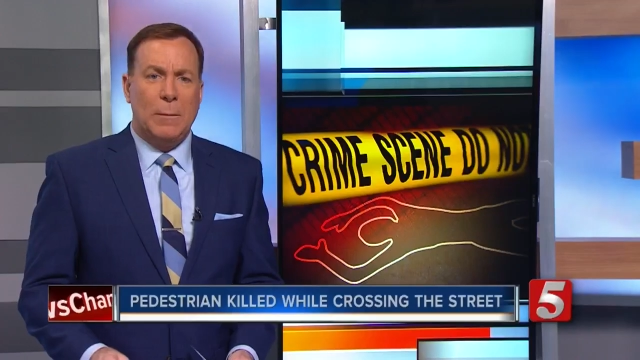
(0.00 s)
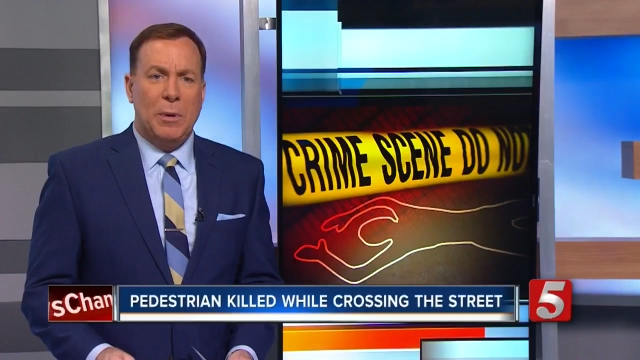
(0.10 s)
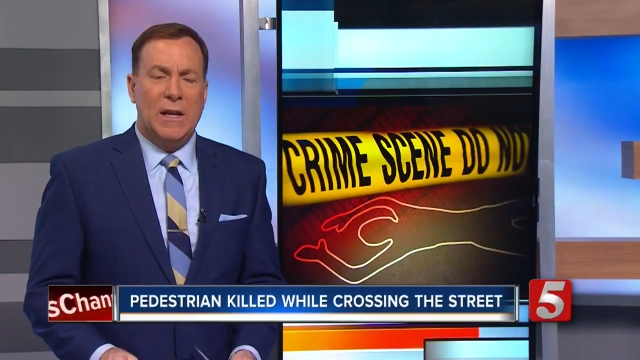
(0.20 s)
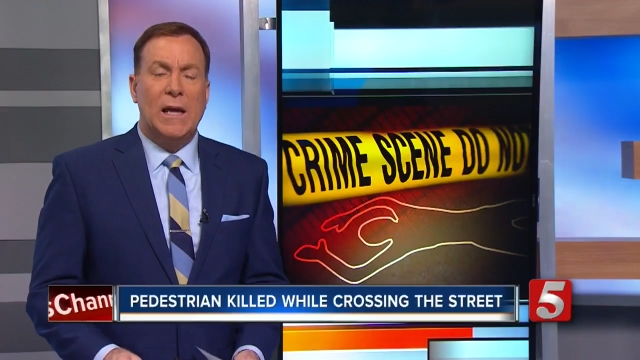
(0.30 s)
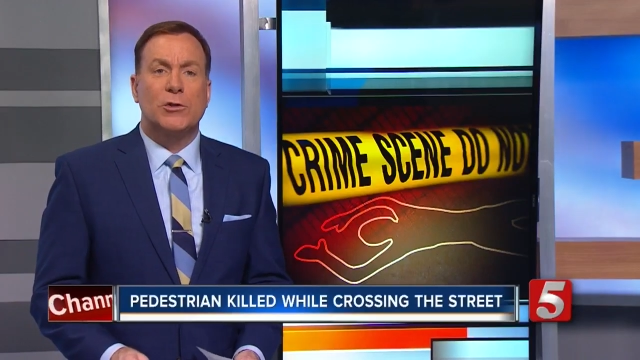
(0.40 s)
A
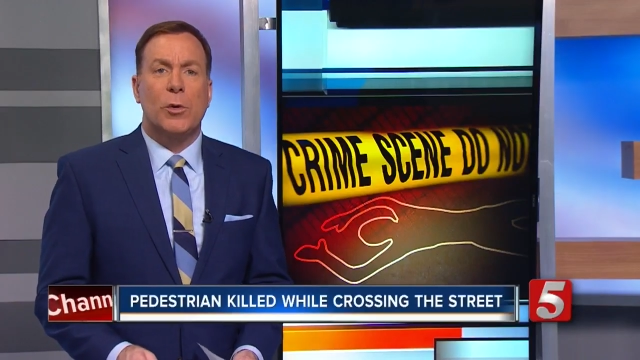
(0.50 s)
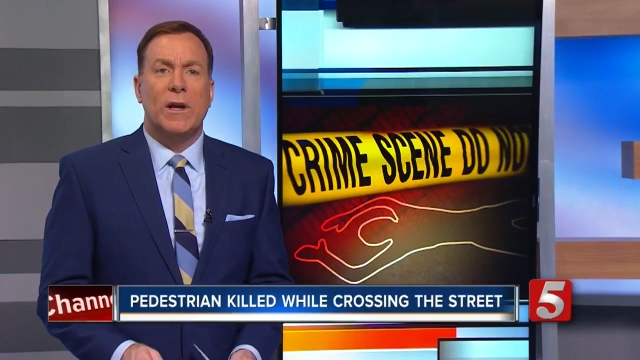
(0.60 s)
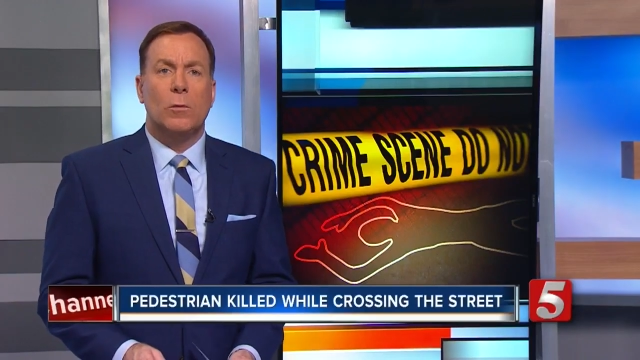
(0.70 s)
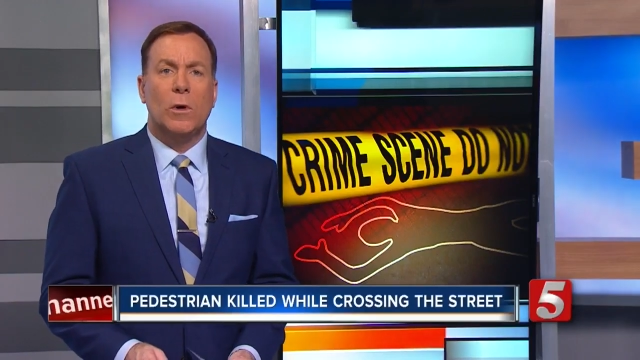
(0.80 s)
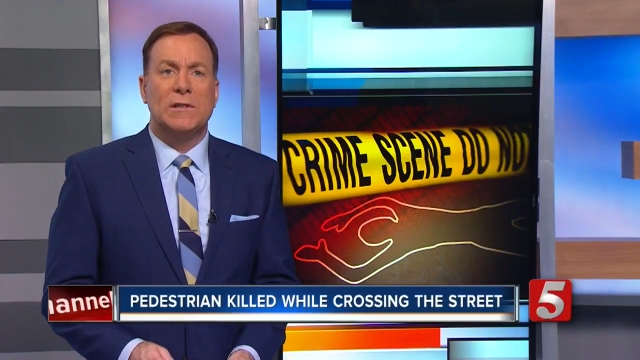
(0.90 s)

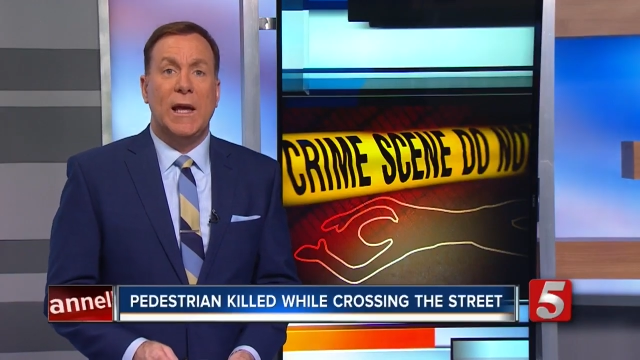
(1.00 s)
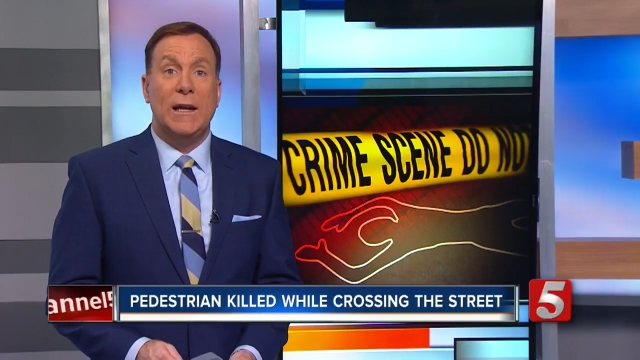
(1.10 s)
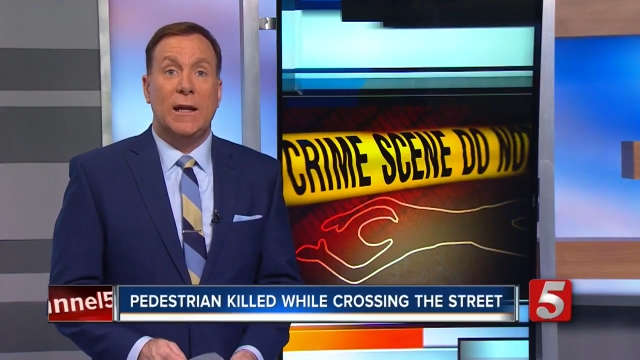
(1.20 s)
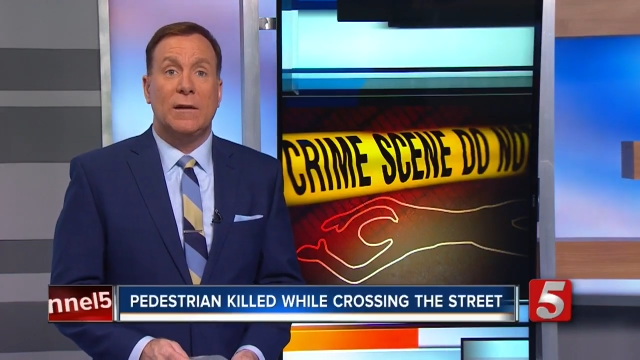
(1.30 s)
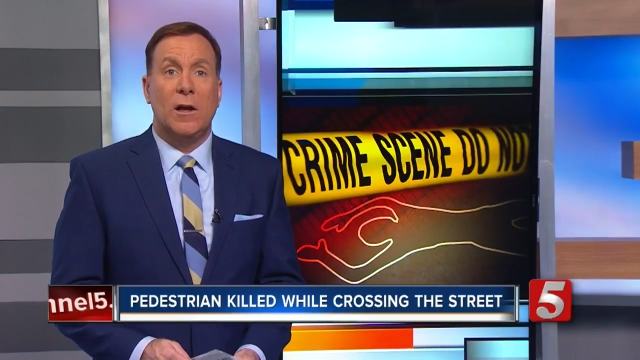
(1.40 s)
pedestrian was
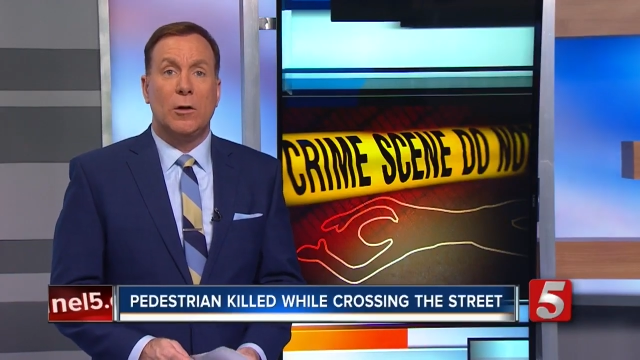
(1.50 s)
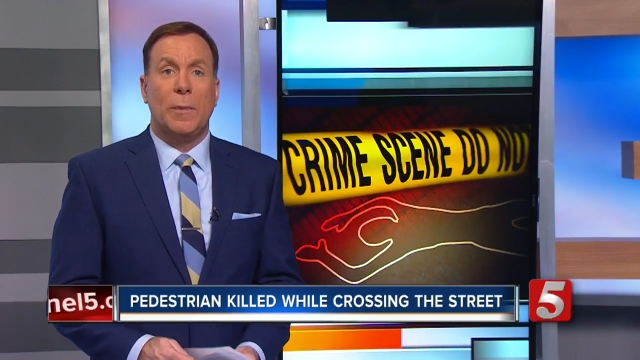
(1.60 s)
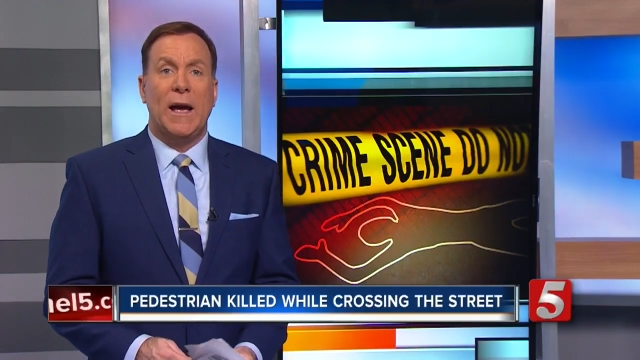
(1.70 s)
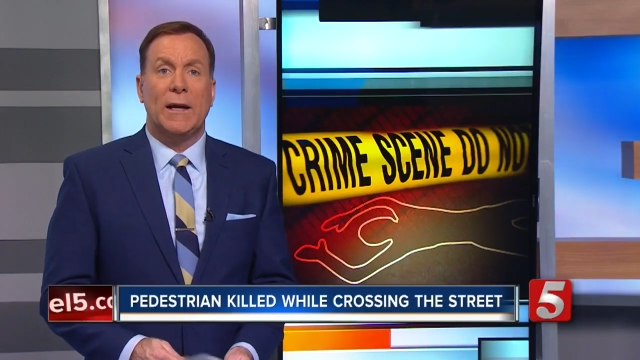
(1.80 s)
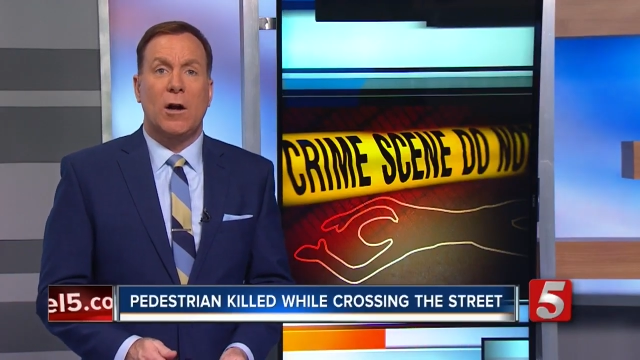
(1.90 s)
hit and killed
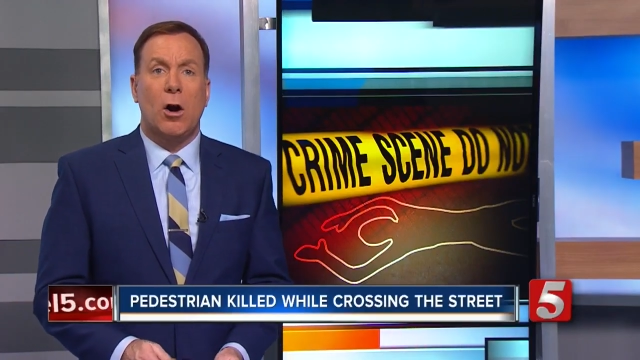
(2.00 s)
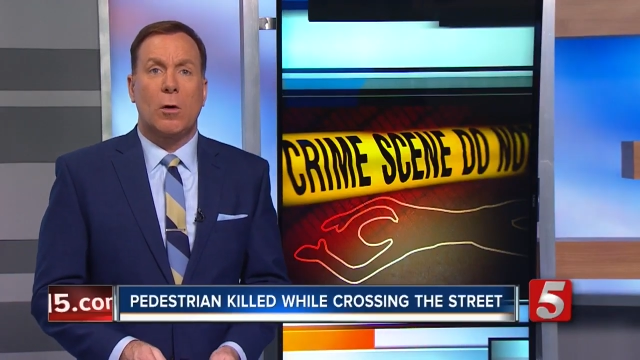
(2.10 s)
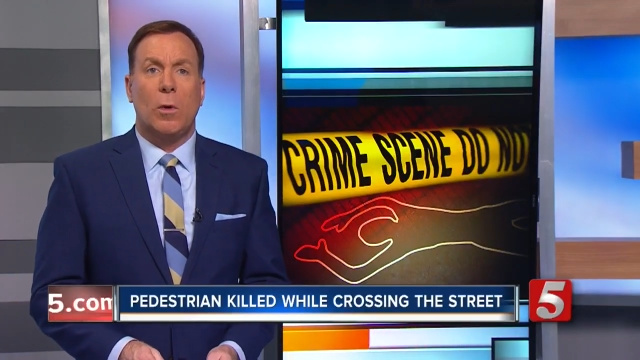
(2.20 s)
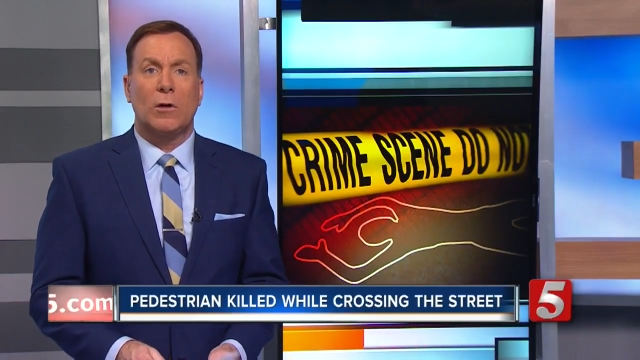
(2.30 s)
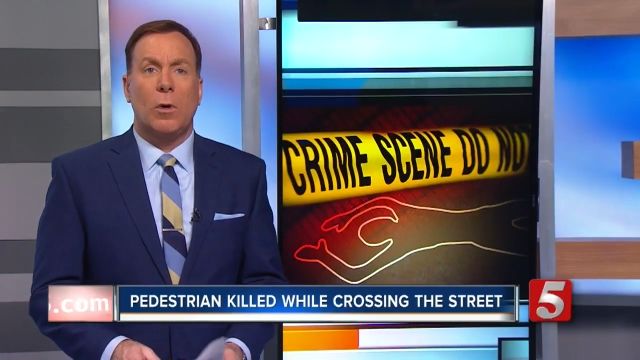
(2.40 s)
by a
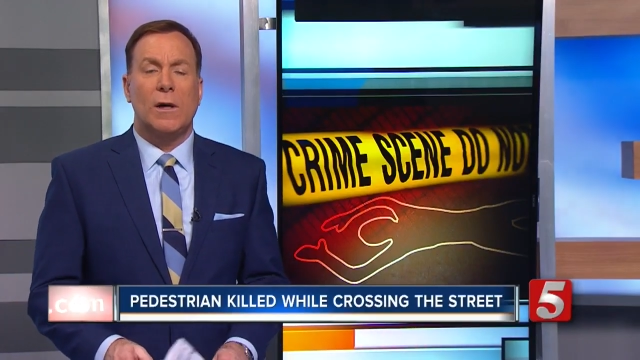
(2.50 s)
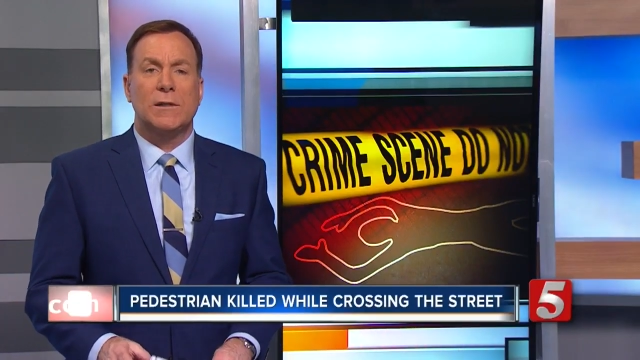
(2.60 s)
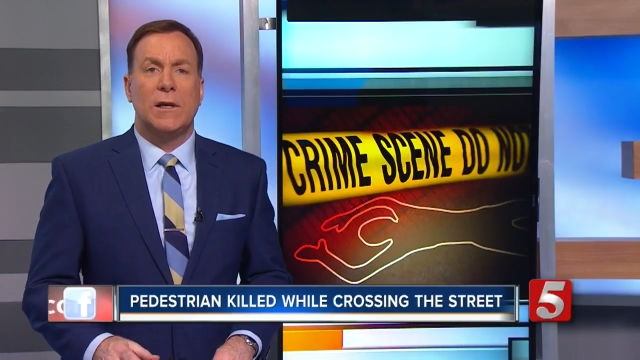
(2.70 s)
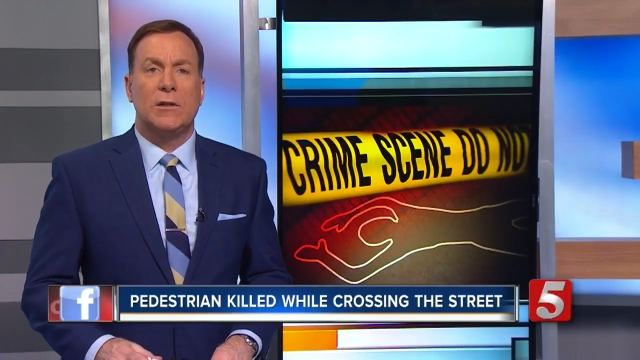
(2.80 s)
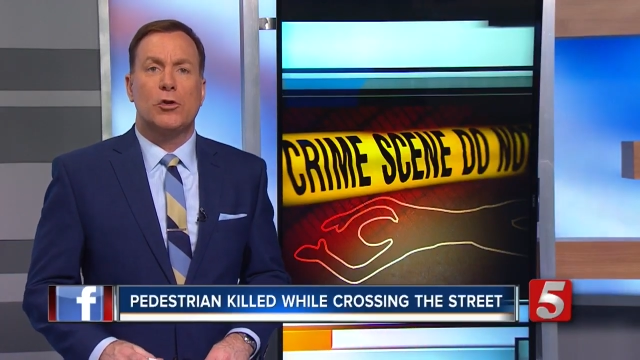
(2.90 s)
car while
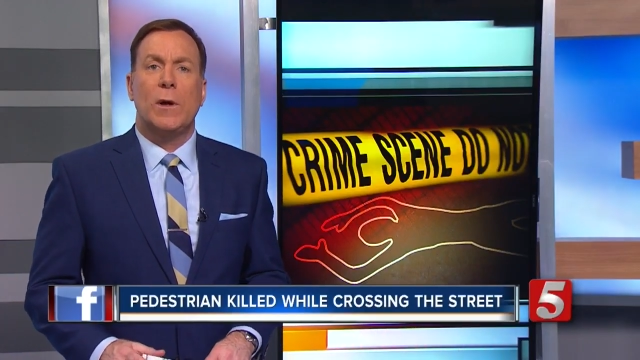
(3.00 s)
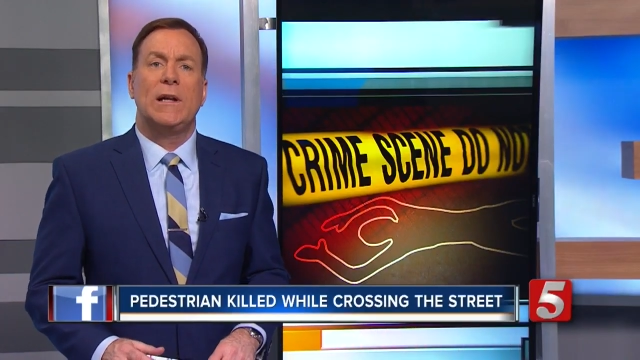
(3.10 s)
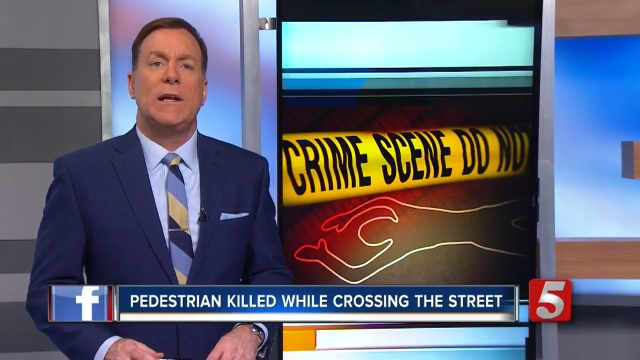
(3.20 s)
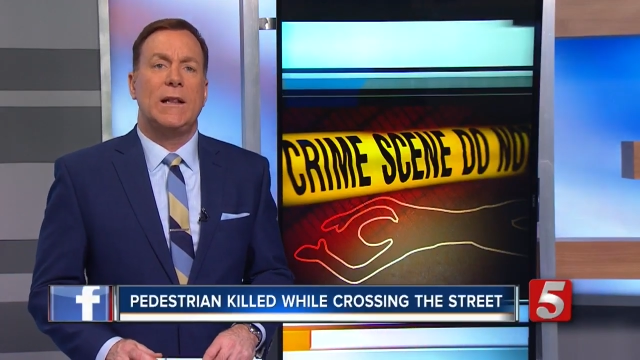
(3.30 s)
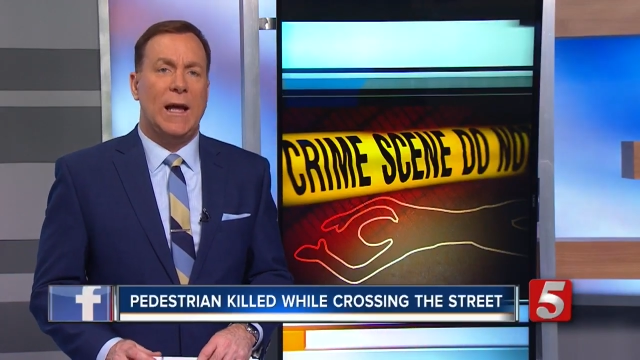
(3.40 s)
crossing
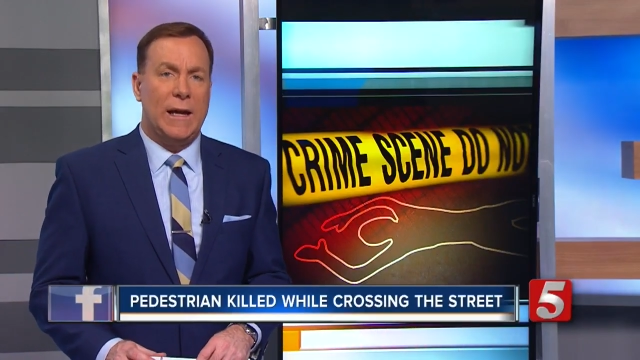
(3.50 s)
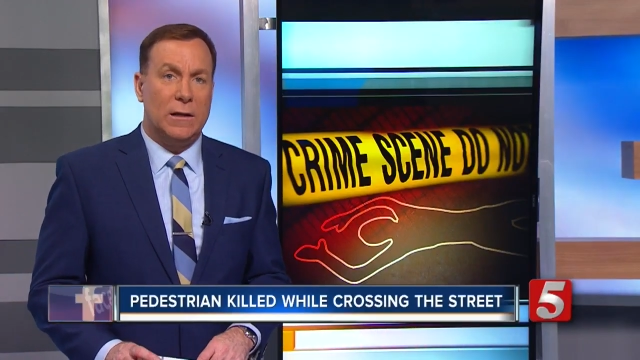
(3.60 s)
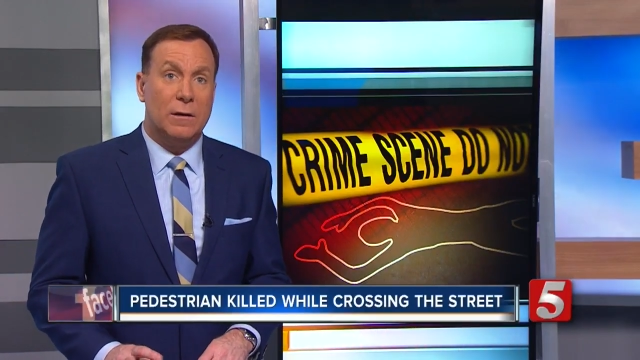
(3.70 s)
Trinity Lane.